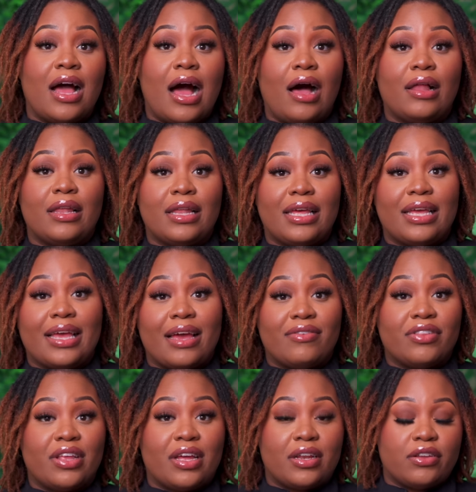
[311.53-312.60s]
I'll link
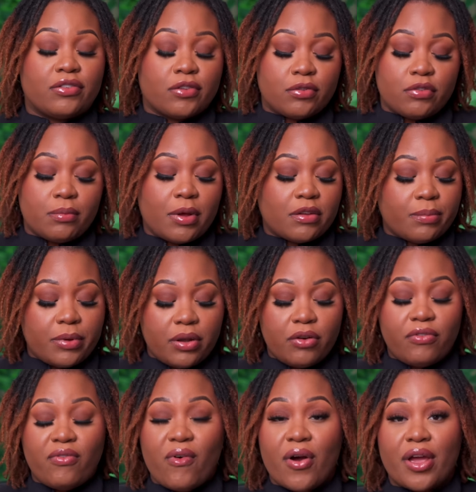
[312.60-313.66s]
everything in the description box below
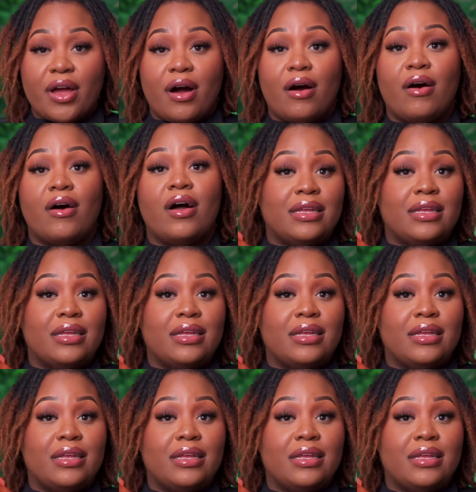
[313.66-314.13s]
for y'all.